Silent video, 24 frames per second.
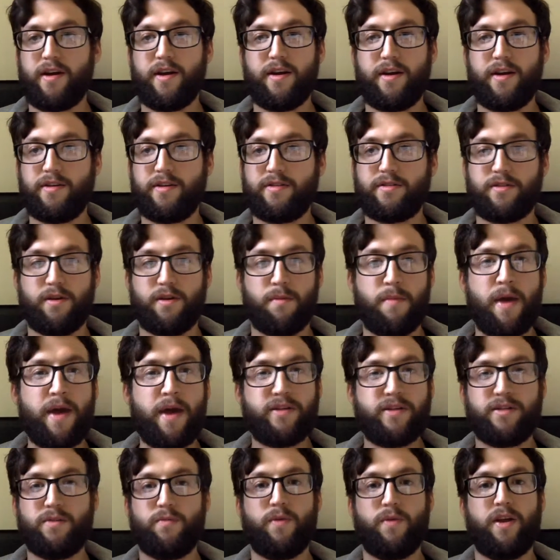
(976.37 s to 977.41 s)
It's
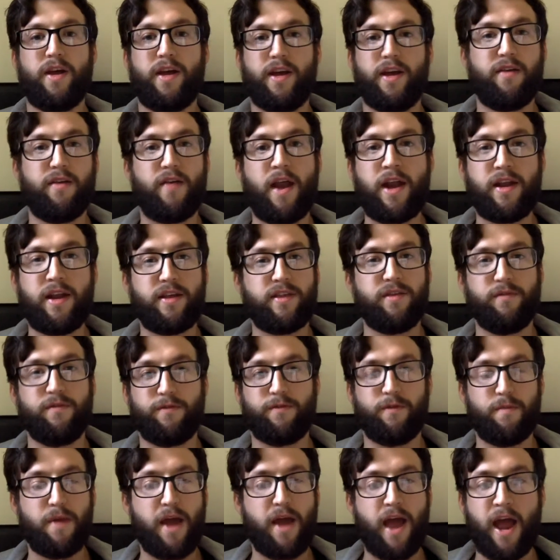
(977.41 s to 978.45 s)
amazing when I hear anything
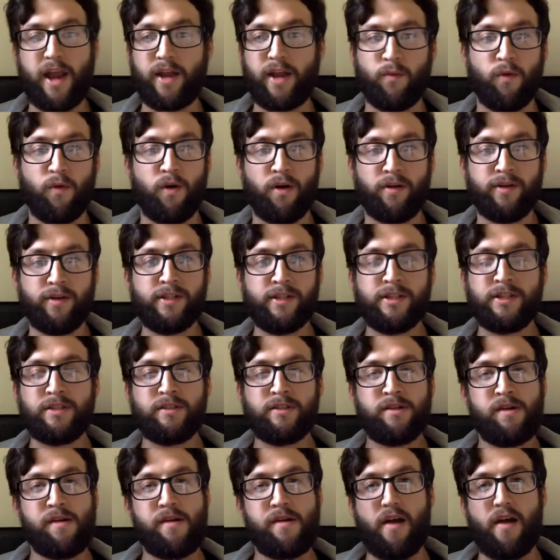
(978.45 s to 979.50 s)
from anyone
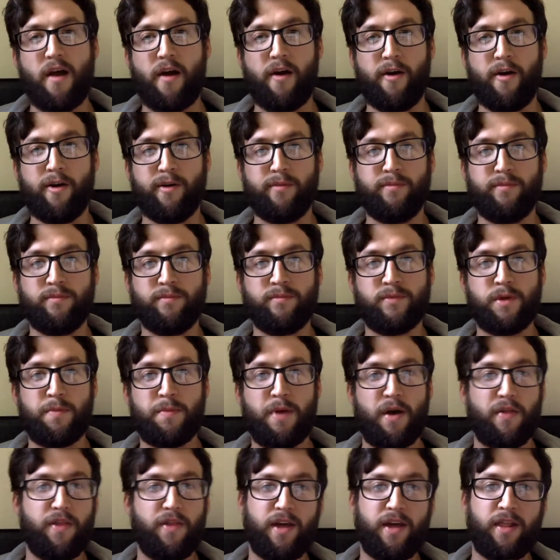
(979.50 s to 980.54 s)

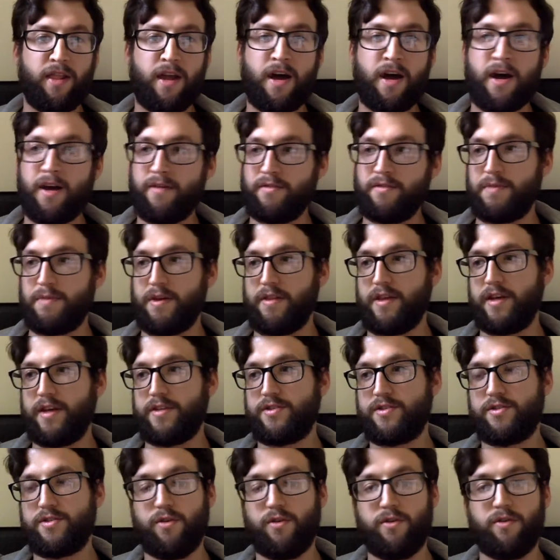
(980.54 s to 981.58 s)
about their lives, about their
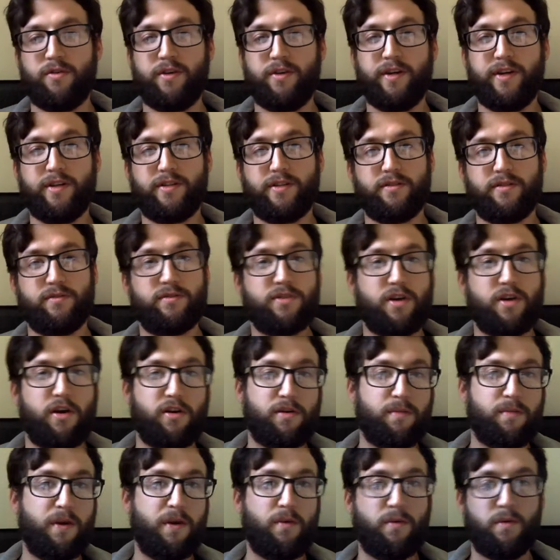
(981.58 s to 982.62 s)
stories, and talk
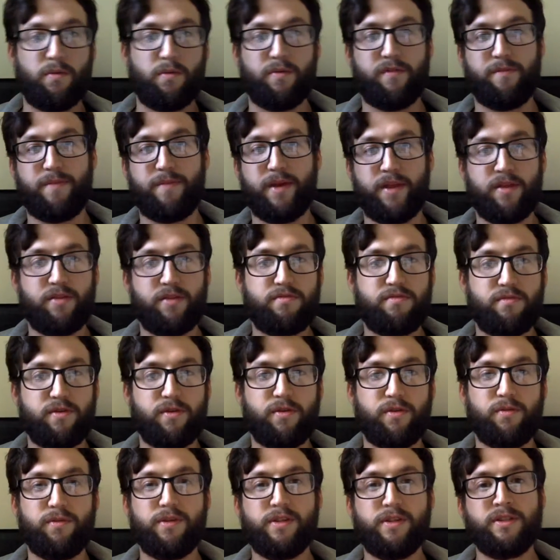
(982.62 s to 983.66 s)
about what we've been
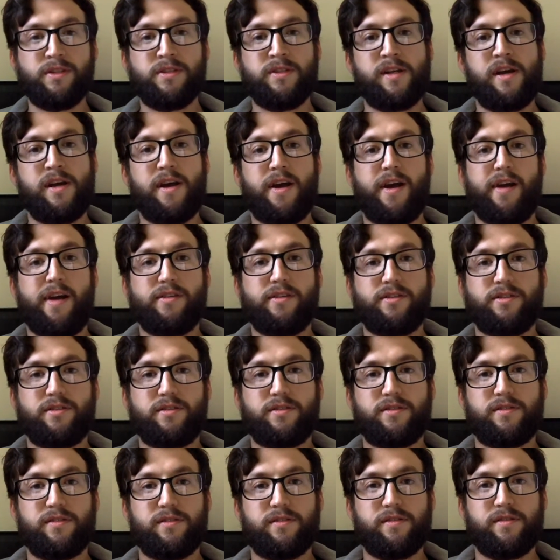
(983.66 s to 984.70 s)
through.
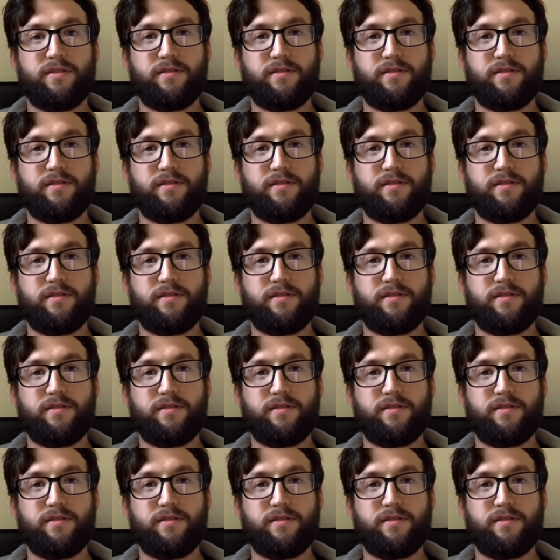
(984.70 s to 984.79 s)
It's